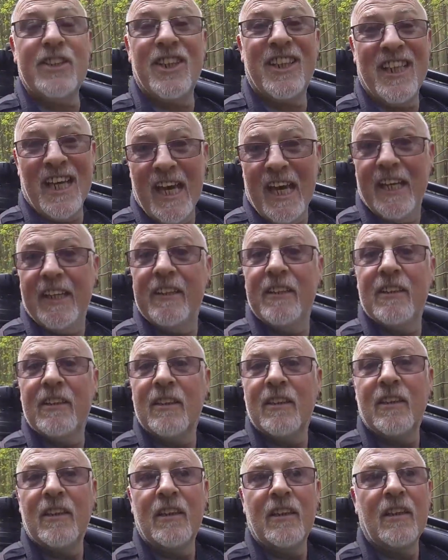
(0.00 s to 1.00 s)
again,
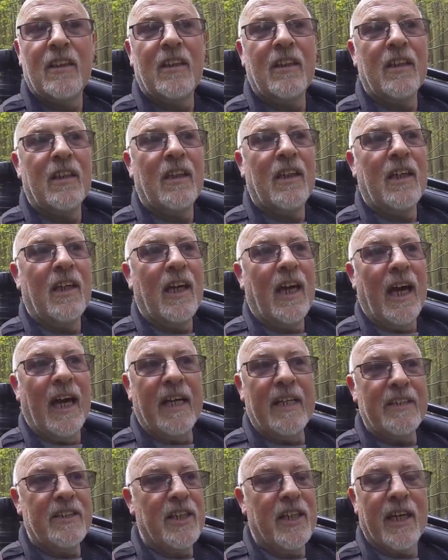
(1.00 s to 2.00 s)

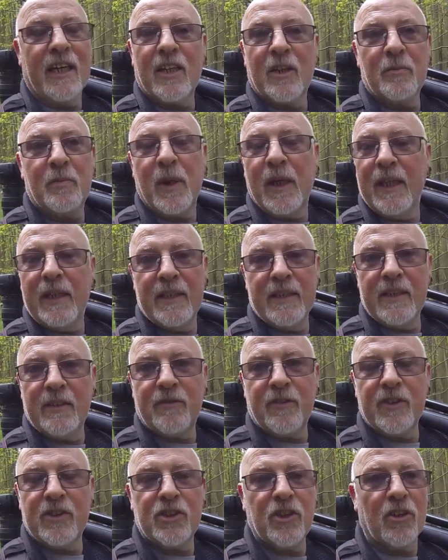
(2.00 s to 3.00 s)
and you get completely
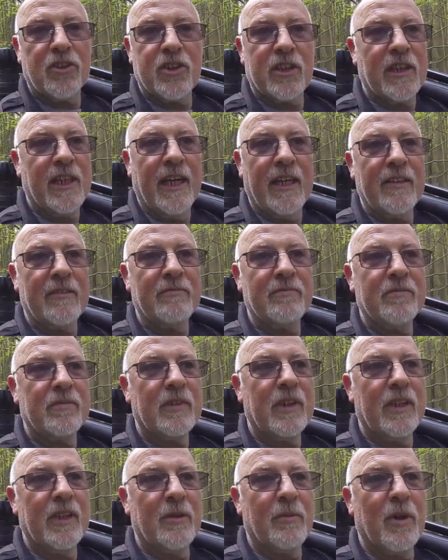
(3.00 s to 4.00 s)
different shots again
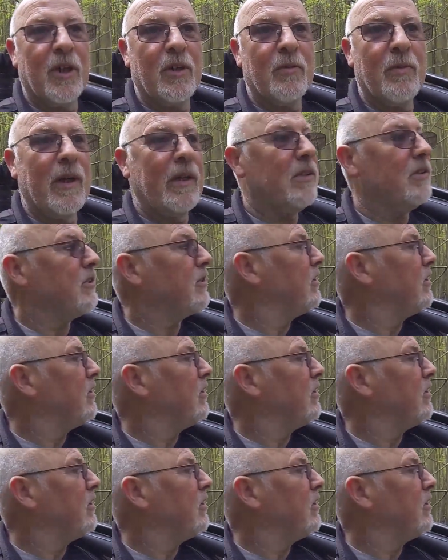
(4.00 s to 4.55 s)
in the bluebells.